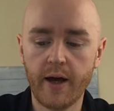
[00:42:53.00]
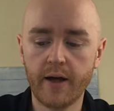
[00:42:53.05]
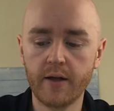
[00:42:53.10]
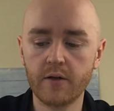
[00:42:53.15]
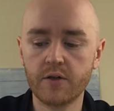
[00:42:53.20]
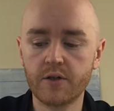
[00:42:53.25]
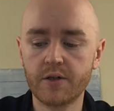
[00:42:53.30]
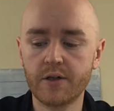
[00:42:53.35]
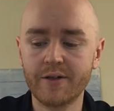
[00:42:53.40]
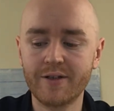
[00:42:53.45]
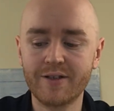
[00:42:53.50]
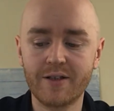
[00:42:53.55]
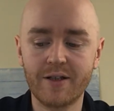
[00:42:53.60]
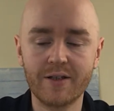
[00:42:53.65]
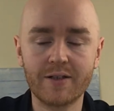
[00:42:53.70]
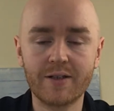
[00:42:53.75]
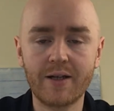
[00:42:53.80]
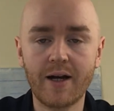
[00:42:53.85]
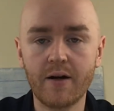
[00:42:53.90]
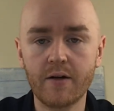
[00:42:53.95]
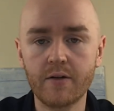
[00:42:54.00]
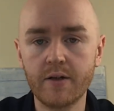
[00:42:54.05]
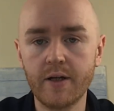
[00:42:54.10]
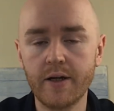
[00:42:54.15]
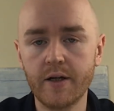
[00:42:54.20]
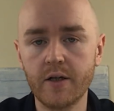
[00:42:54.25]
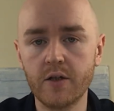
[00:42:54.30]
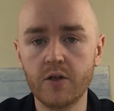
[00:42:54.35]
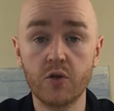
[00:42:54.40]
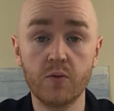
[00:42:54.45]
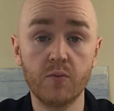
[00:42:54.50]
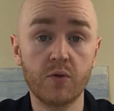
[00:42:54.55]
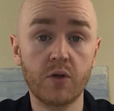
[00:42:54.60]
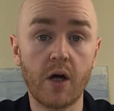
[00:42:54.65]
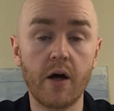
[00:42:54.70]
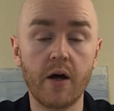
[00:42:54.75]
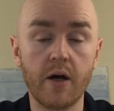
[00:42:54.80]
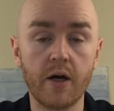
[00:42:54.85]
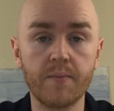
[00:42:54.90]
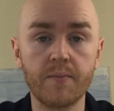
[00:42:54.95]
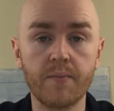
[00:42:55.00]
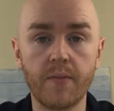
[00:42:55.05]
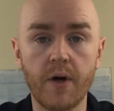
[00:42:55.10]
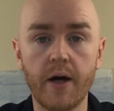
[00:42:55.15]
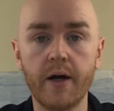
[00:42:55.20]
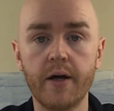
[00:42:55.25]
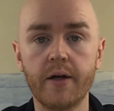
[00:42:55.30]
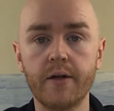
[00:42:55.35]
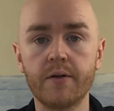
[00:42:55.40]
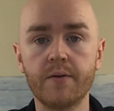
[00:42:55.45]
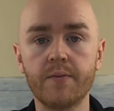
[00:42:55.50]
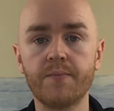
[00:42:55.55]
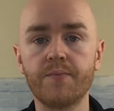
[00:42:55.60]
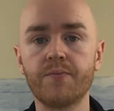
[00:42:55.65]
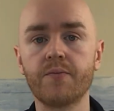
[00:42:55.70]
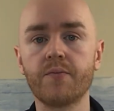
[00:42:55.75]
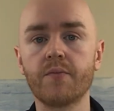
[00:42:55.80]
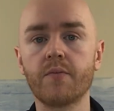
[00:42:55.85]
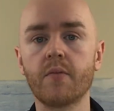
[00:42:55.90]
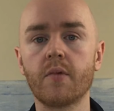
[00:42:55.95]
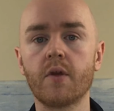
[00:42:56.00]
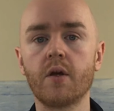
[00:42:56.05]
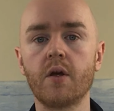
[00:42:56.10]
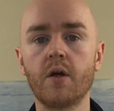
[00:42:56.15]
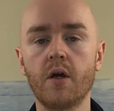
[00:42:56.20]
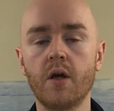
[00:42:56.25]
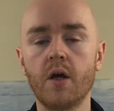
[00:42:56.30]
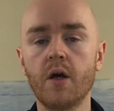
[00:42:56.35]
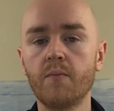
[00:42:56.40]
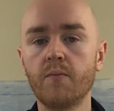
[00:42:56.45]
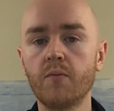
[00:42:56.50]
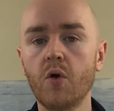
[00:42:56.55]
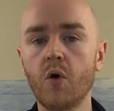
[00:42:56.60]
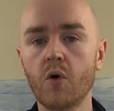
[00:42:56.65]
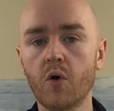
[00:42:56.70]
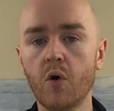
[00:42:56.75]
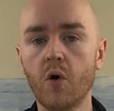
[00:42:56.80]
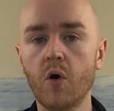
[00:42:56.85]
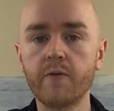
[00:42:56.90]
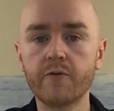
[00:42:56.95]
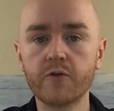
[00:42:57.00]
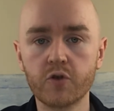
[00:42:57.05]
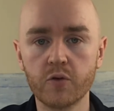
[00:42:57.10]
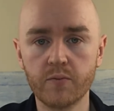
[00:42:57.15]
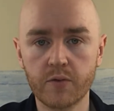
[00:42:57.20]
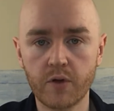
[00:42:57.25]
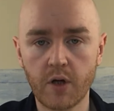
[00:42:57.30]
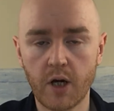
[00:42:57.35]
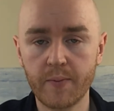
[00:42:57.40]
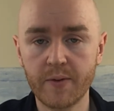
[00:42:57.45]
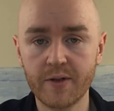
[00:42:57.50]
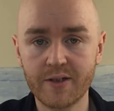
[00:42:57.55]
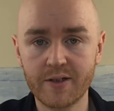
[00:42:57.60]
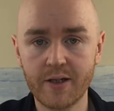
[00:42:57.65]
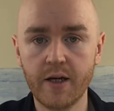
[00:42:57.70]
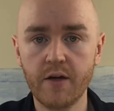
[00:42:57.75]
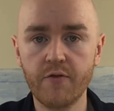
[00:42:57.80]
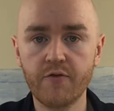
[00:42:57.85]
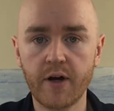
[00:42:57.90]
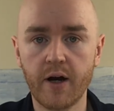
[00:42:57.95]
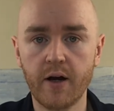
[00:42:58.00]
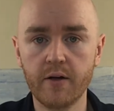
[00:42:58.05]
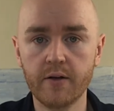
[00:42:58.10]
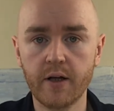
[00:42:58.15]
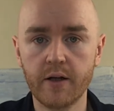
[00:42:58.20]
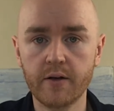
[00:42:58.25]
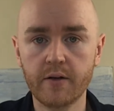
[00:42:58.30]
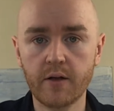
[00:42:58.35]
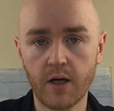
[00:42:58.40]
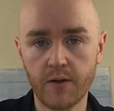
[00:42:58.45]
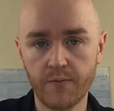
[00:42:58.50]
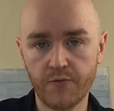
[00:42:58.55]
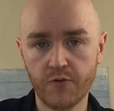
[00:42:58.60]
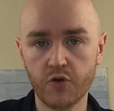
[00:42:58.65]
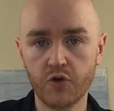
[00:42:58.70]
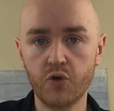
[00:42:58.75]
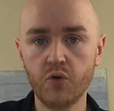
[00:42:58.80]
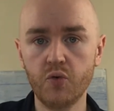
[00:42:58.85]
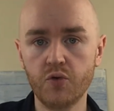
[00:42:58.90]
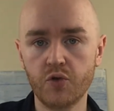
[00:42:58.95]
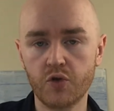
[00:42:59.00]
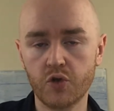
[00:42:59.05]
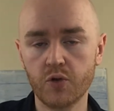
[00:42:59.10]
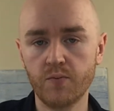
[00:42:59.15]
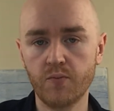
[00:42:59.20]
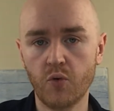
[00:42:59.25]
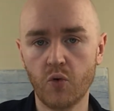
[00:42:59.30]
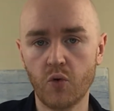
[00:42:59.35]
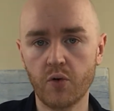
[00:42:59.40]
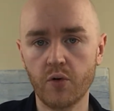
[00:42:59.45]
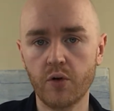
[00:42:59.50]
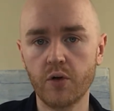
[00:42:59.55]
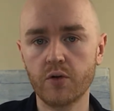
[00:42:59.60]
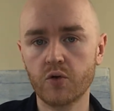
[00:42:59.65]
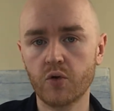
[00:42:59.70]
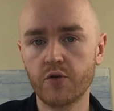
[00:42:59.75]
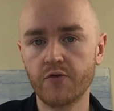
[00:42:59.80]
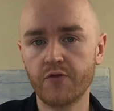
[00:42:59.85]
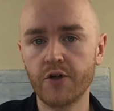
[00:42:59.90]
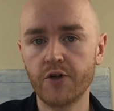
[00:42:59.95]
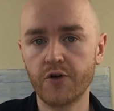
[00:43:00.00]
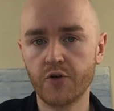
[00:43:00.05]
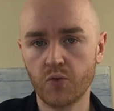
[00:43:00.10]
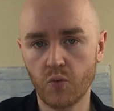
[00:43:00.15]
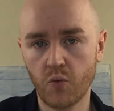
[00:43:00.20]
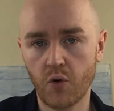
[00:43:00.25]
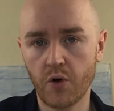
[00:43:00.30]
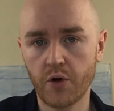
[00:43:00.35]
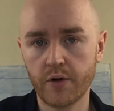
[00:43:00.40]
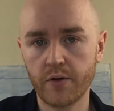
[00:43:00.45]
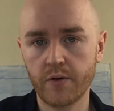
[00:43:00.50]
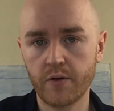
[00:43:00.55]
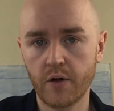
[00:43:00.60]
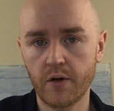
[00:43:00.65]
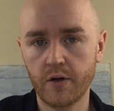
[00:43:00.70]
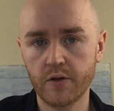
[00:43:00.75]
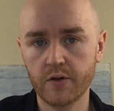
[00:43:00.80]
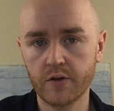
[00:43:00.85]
And to start taking some time and block off some time and safeguard that time for doing some more sort of inner work on